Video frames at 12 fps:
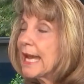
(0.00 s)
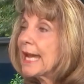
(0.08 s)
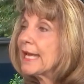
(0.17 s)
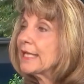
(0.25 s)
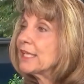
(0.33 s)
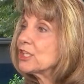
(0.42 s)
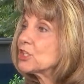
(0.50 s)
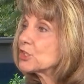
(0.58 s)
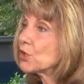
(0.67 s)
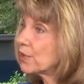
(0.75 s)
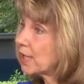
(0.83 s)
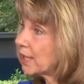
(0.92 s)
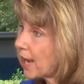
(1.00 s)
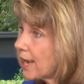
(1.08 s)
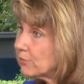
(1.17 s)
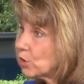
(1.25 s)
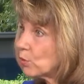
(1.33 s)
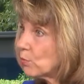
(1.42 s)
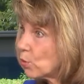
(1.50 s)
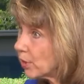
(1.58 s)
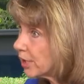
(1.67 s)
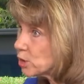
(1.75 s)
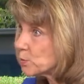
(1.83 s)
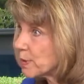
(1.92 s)
and then so they'd have no
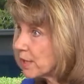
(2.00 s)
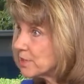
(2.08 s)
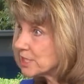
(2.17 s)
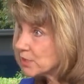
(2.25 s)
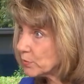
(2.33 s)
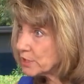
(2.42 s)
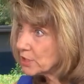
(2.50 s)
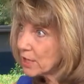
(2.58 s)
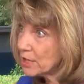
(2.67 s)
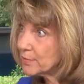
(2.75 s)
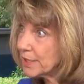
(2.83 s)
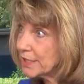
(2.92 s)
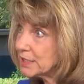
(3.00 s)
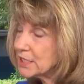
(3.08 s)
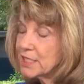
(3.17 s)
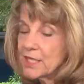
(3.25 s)
mortgage payments in retirement,